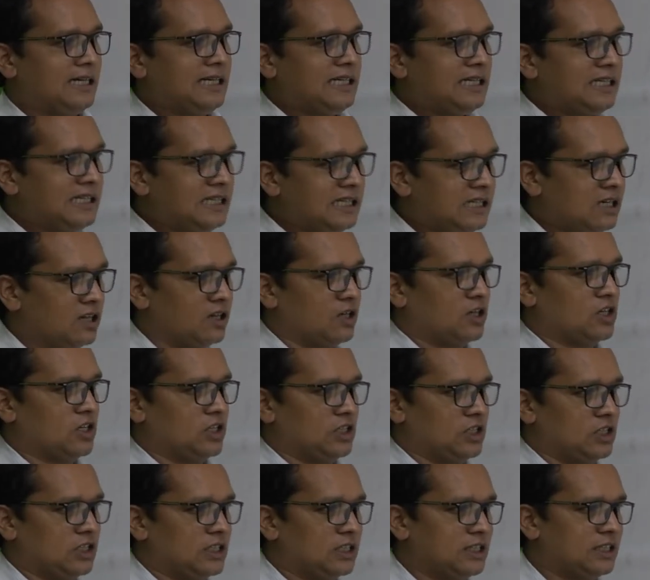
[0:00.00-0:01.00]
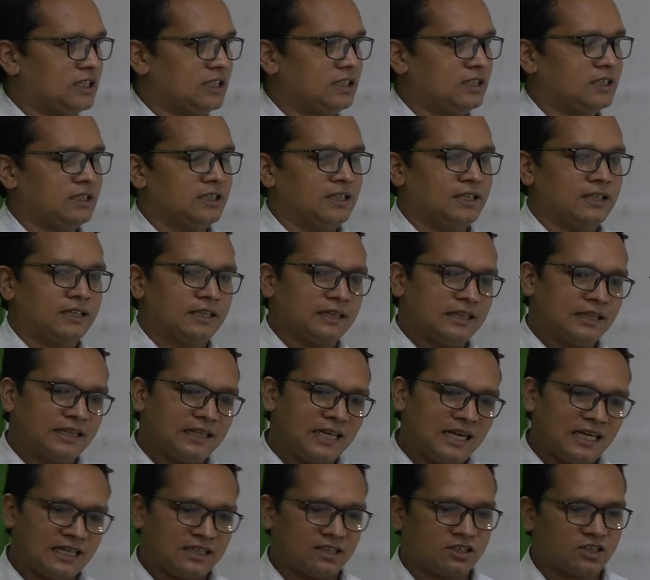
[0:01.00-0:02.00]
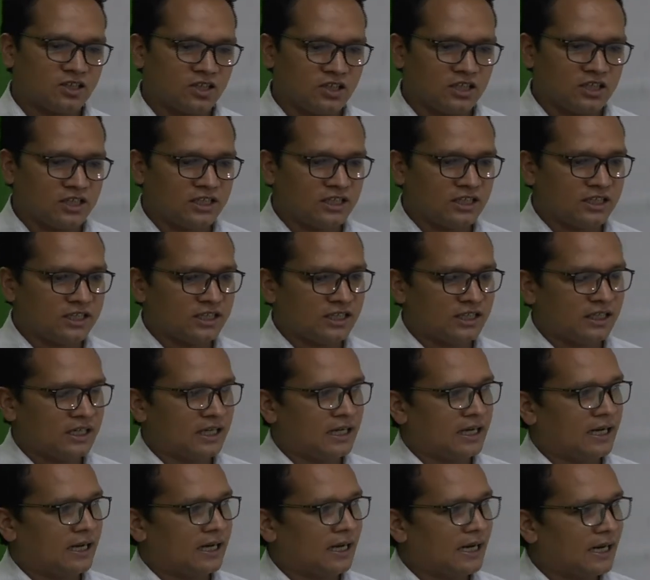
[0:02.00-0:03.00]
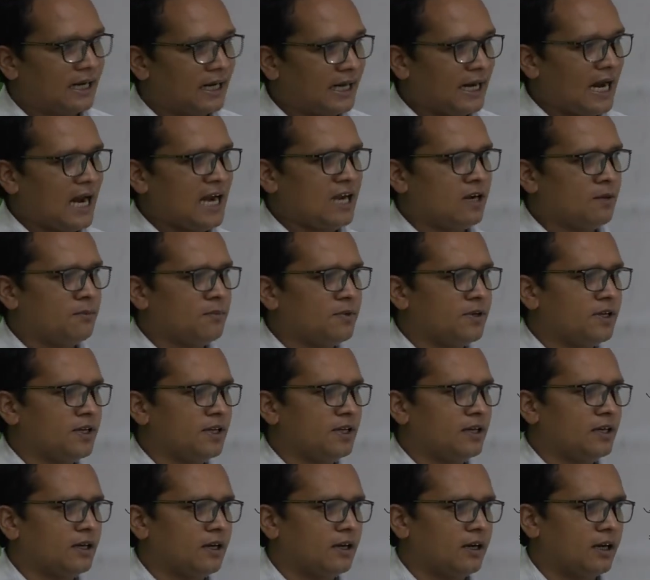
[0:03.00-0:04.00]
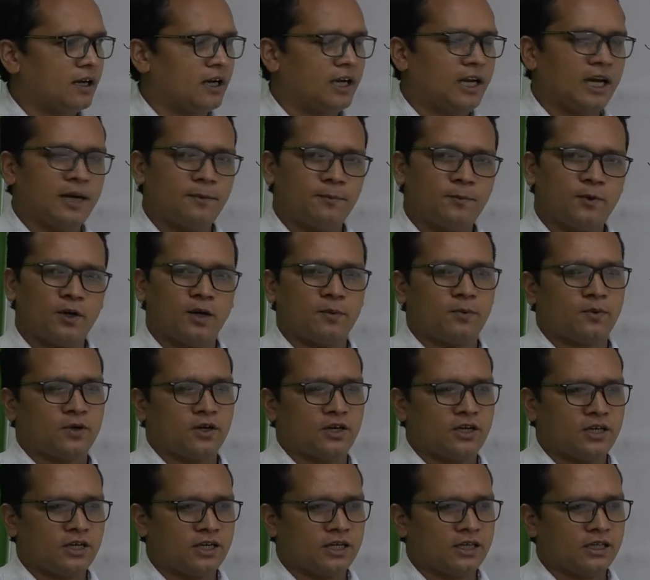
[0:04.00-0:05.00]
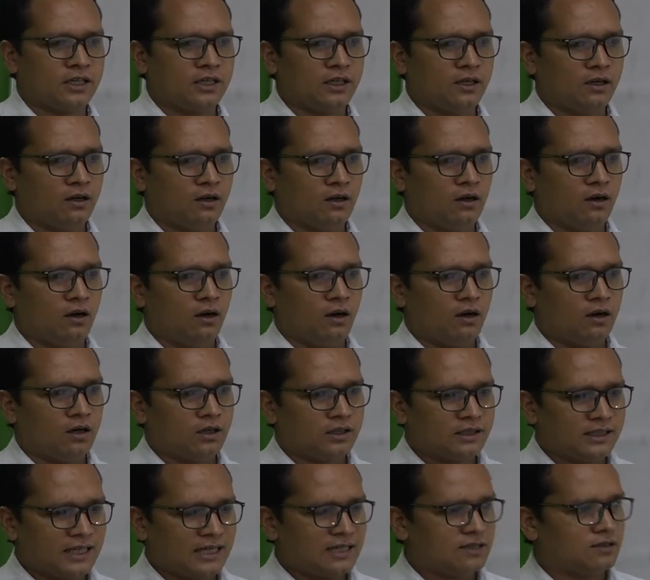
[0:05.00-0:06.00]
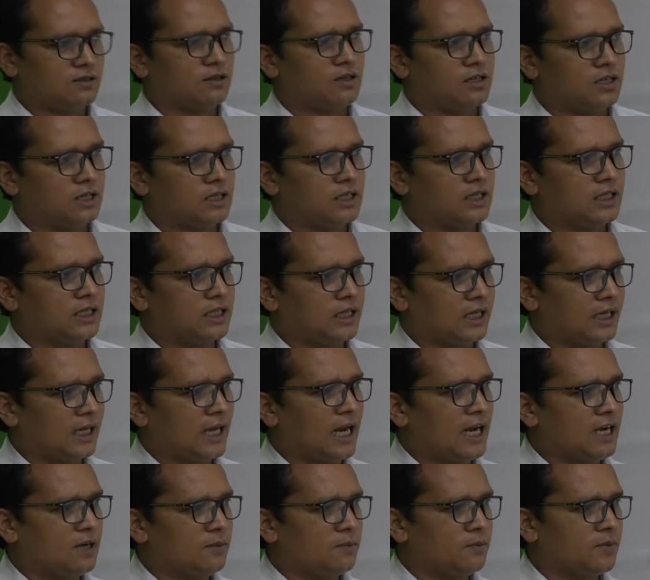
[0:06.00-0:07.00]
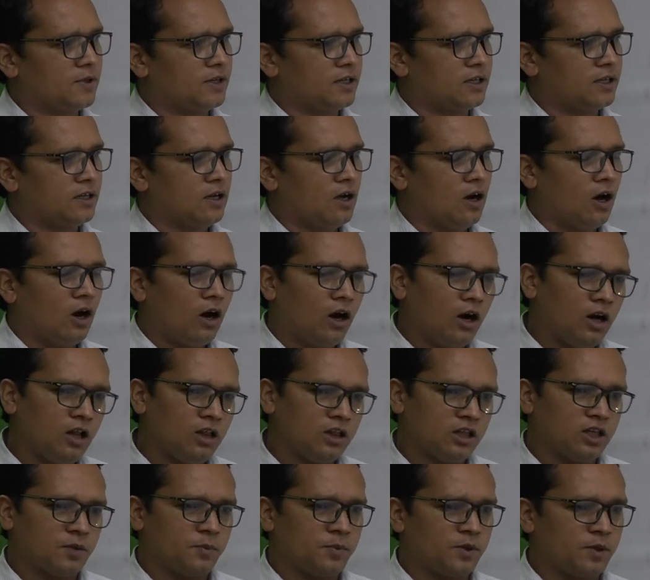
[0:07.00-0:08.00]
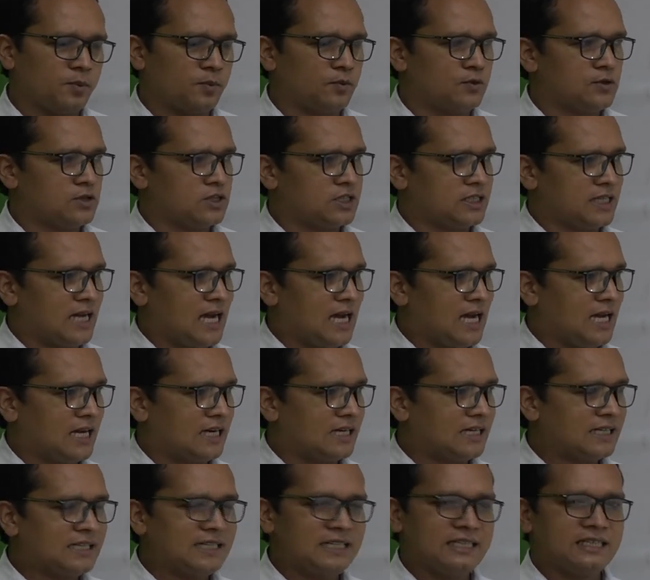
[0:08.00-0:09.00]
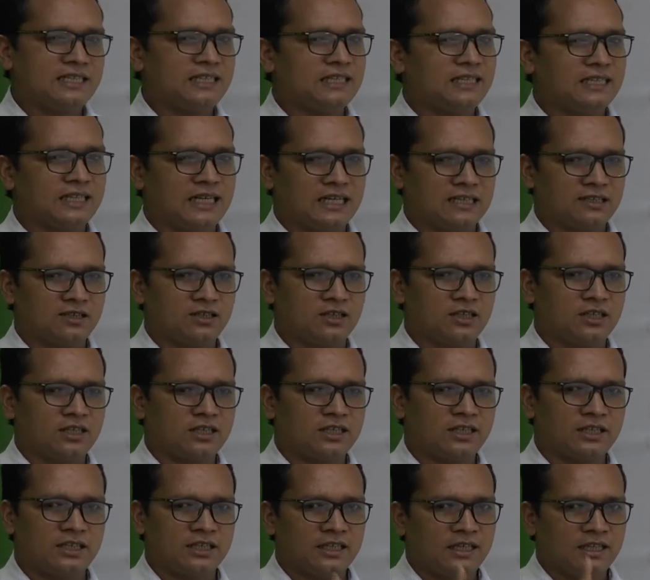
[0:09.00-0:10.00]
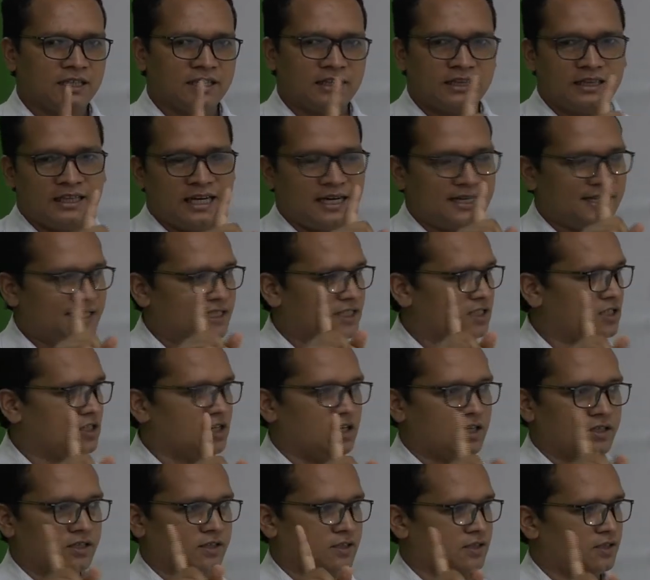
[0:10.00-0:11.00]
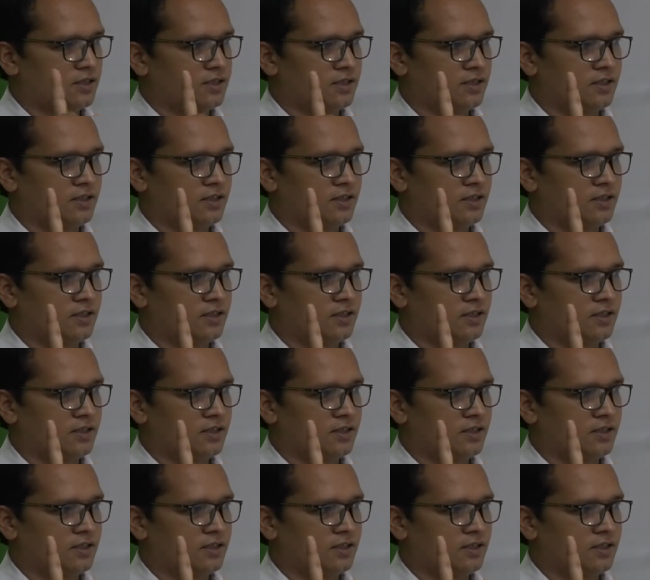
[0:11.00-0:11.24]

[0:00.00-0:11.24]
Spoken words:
in a country, that country can be developed country, or that country can be all the peoples are rich in that country. That is not.